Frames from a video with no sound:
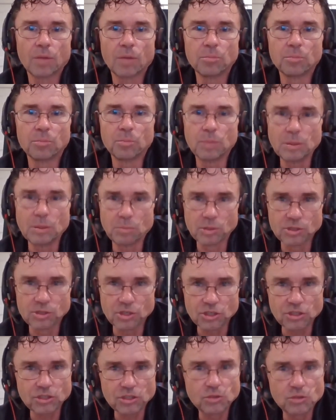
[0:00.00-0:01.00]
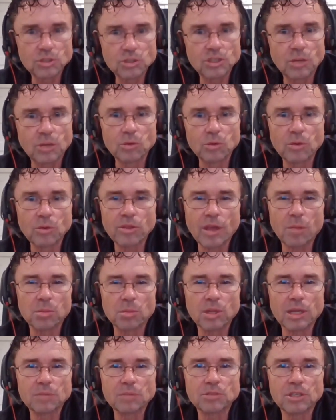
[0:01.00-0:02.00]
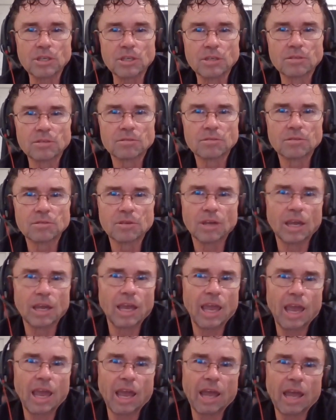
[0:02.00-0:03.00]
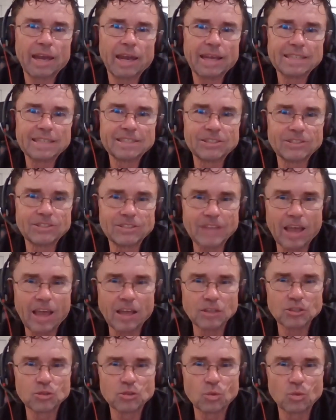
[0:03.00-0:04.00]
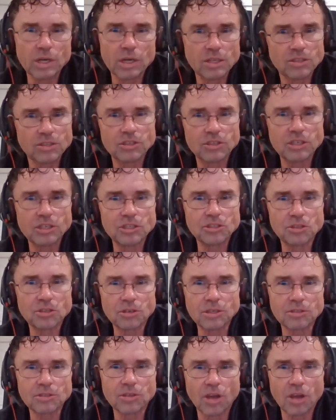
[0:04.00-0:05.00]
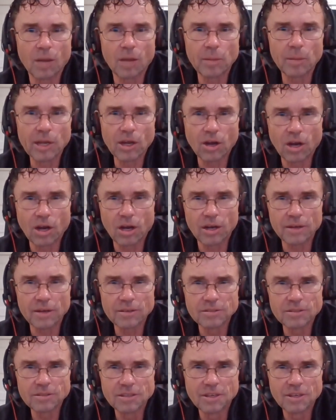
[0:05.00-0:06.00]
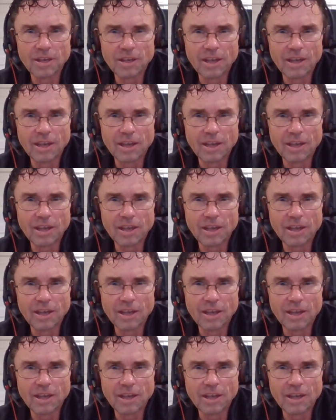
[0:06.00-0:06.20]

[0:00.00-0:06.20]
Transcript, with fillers: uh, be positioned with someone with epilepsy and sense when a seizure is coming on